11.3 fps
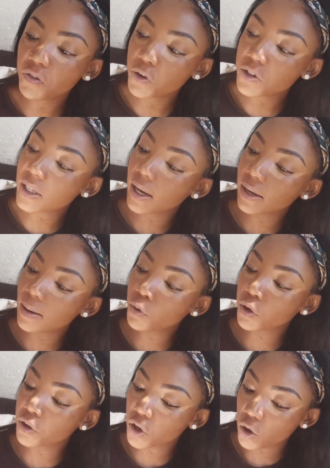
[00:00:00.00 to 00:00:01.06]
first color I'm
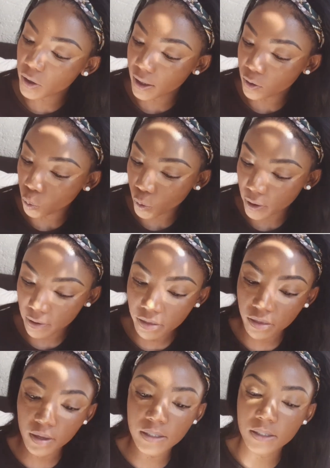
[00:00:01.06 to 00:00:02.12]
gonna go in
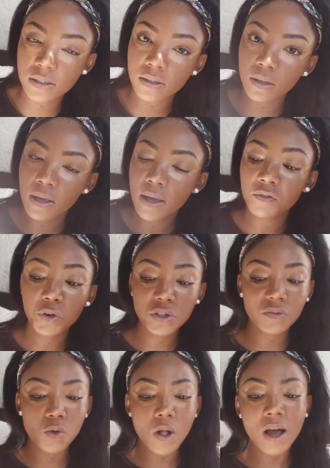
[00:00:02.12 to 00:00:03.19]
with is, first
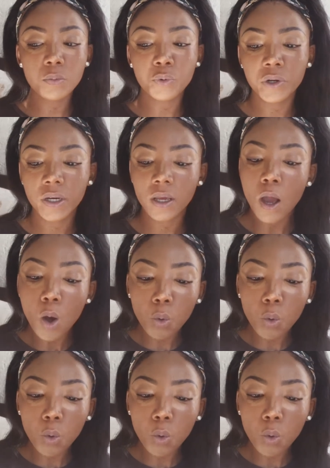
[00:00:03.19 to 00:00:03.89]
of all, how pretty